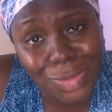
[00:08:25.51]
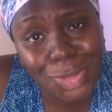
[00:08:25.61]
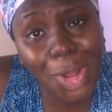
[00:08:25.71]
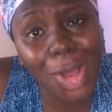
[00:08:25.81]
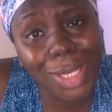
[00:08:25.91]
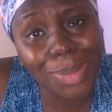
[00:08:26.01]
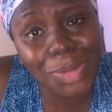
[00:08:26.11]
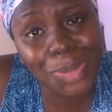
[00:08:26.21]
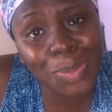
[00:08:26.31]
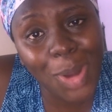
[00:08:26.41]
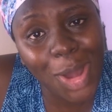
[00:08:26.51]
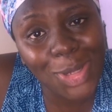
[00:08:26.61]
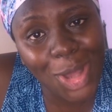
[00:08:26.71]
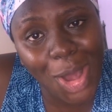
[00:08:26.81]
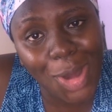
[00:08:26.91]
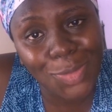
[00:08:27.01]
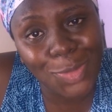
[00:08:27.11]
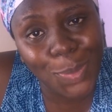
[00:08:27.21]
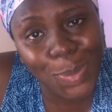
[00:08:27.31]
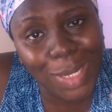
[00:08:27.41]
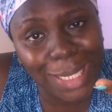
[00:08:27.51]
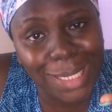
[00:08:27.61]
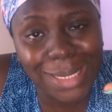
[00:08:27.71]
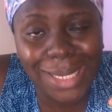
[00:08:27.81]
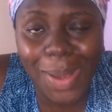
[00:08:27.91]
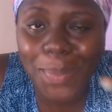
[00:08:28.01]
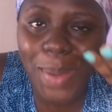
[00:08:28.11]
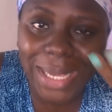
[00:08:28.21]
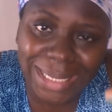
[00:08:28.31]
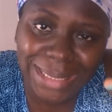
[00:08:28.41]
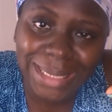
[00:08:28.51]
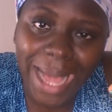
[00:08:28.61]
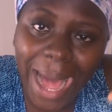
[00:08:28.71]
Show him small love, please. I'm begging.